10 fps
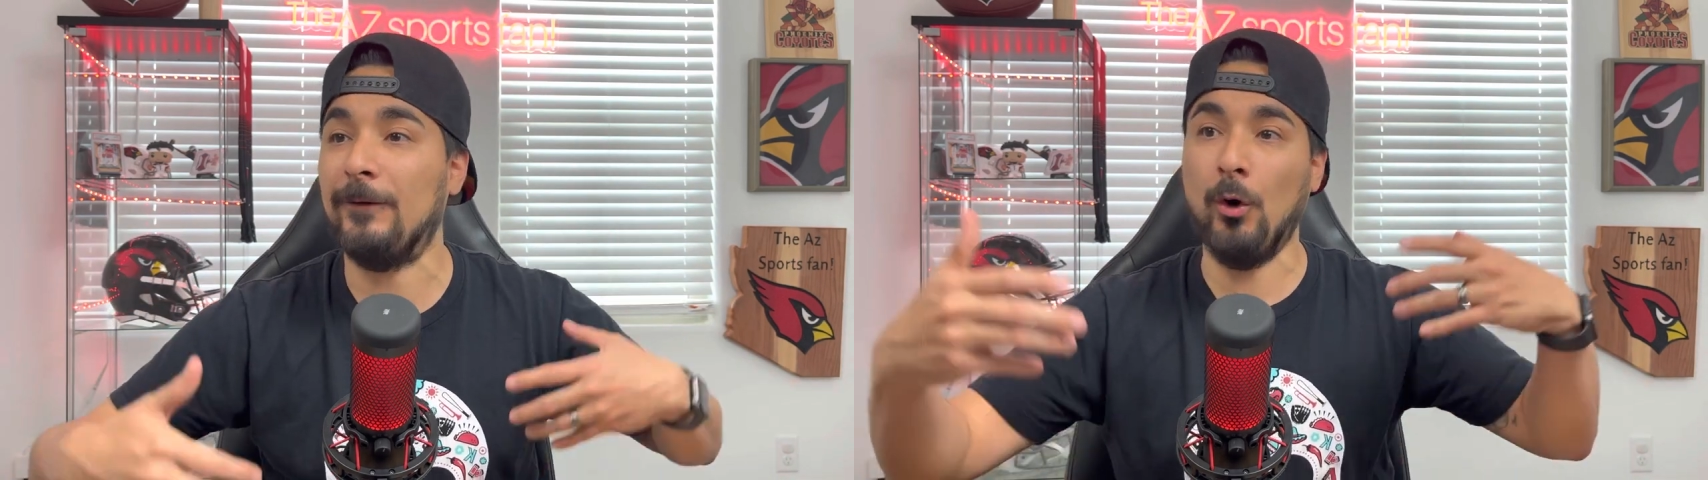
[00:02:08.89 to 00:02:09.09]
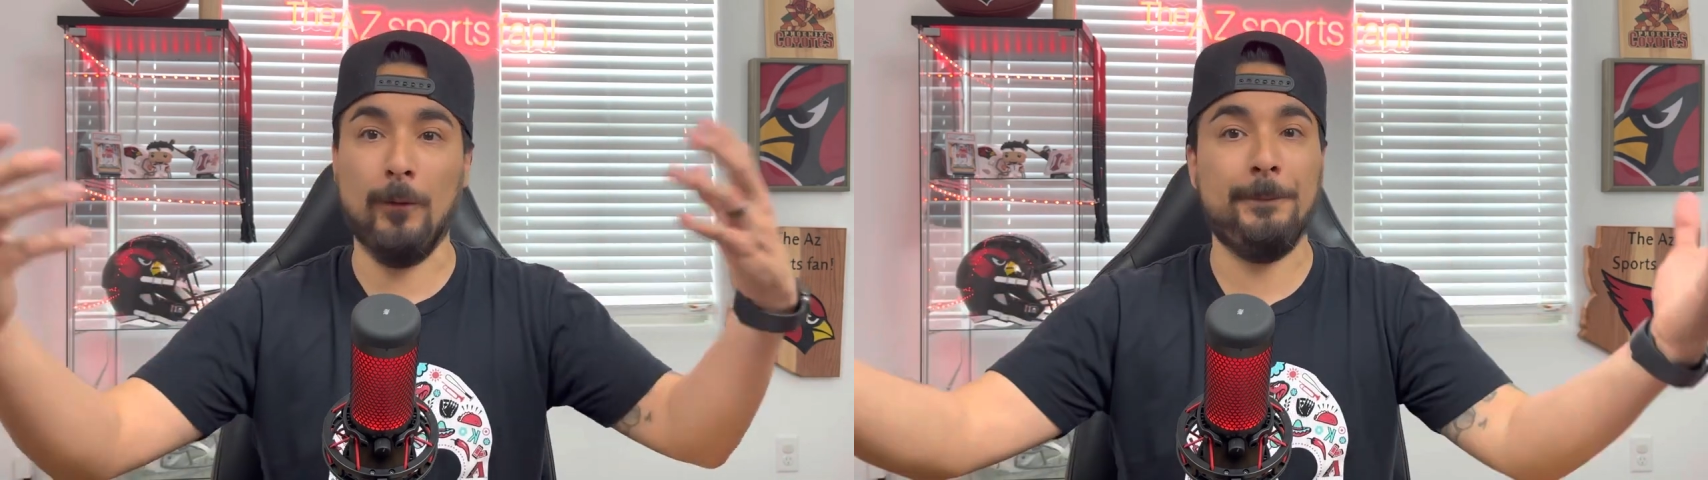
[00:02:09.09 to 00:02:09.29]

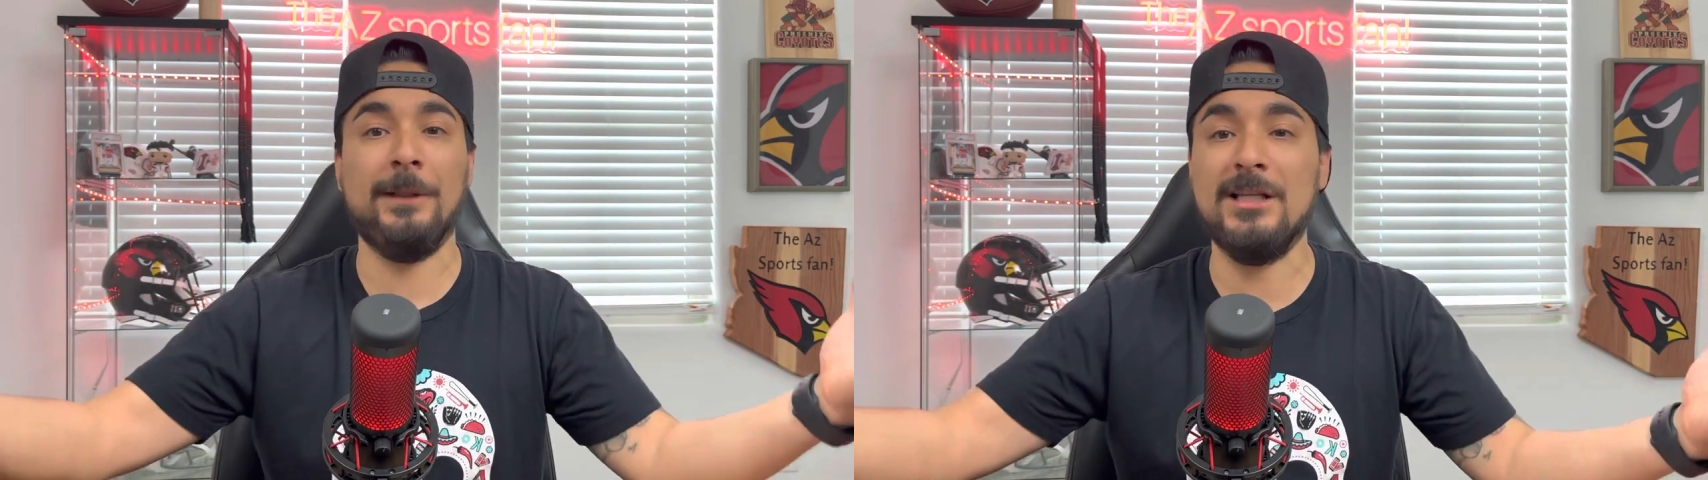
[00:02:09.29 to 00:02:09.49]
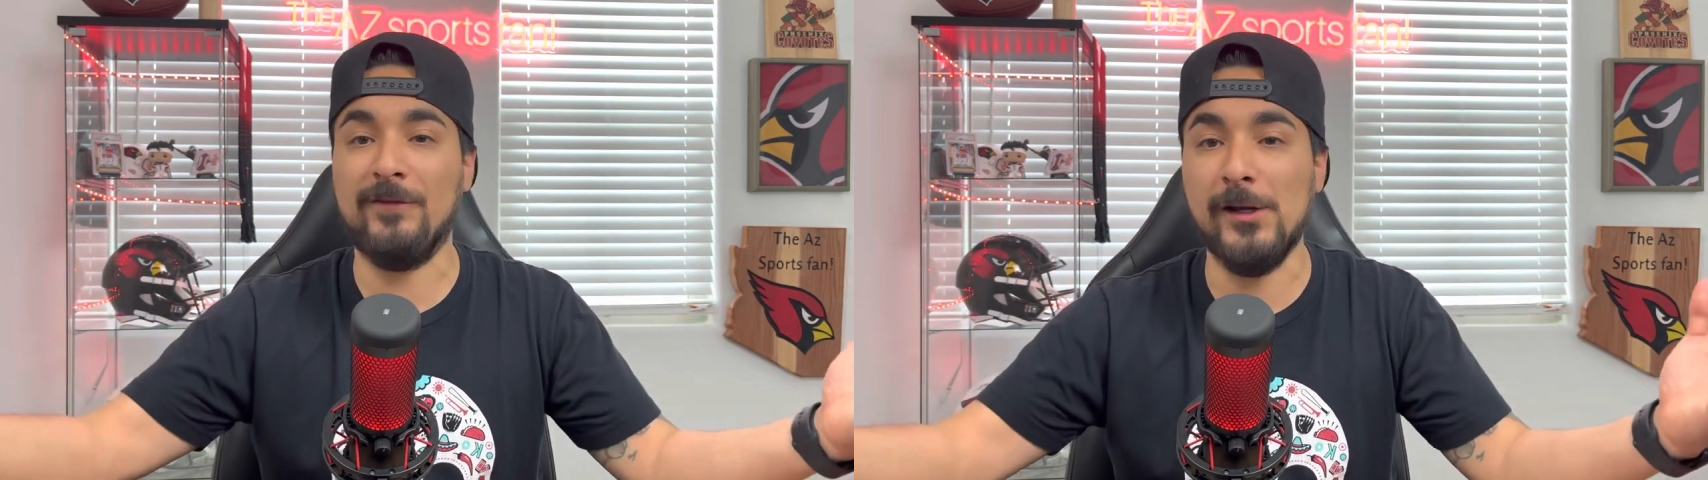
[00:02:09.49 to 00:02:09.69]
oh, he
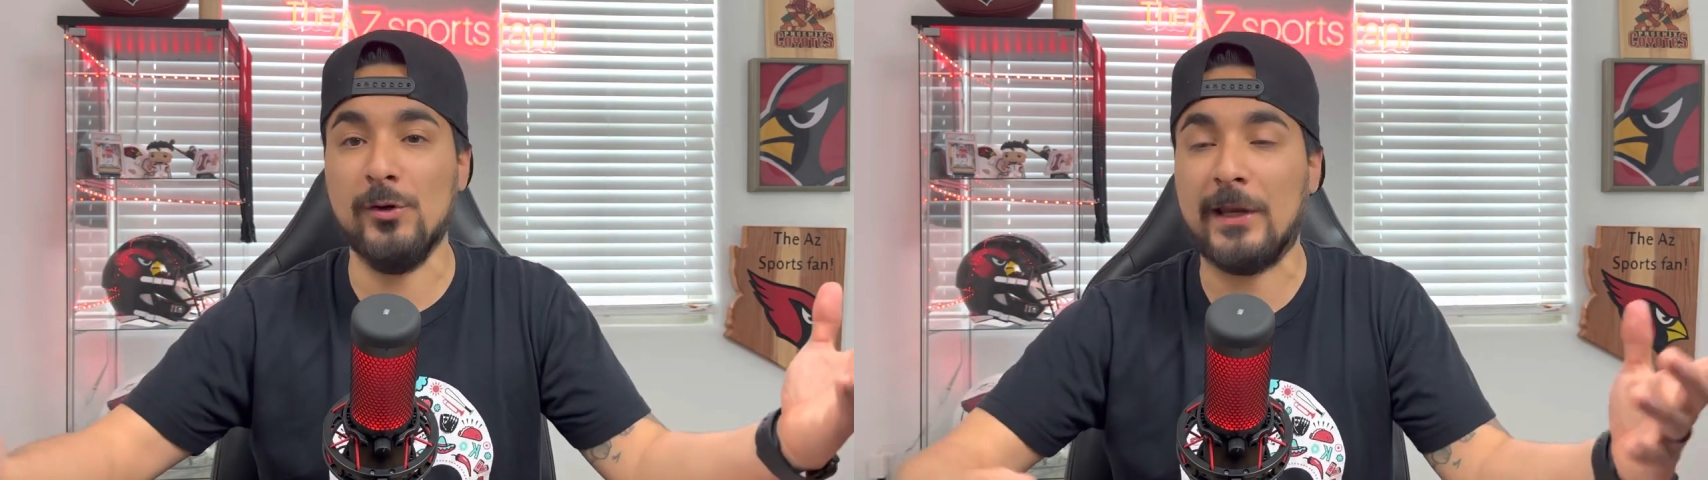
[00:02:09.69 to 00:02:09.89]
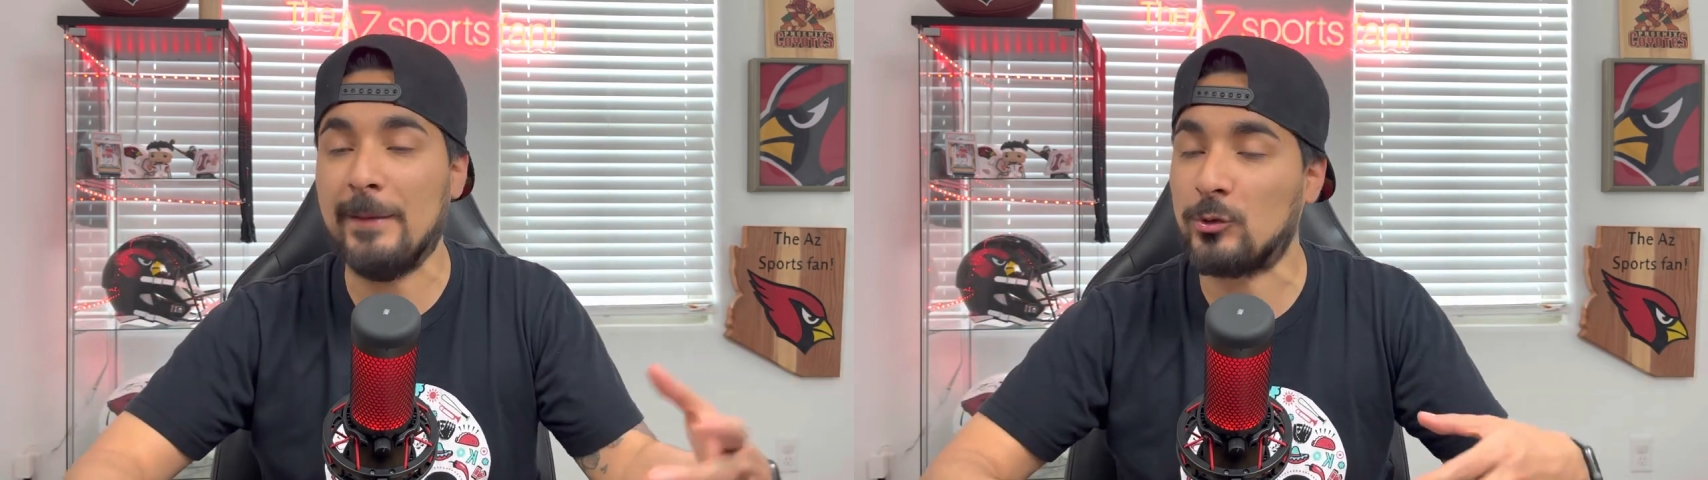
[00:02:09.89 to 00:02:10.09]
plays video
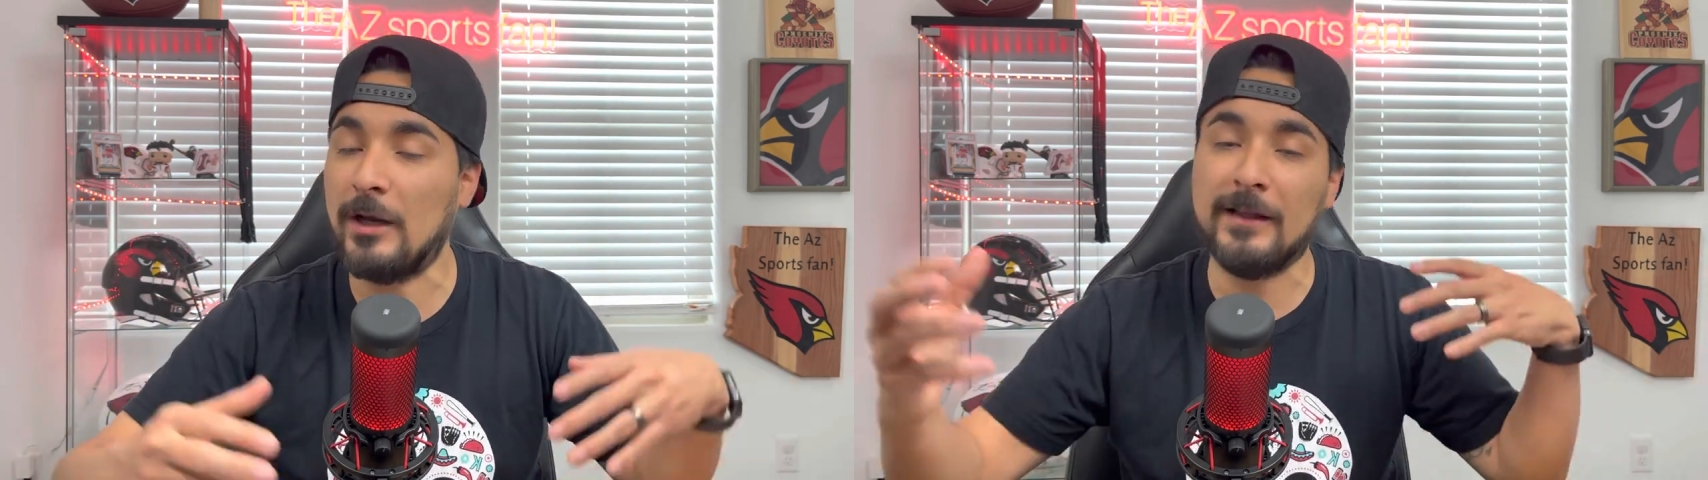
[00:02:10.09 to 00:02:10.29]
games, right?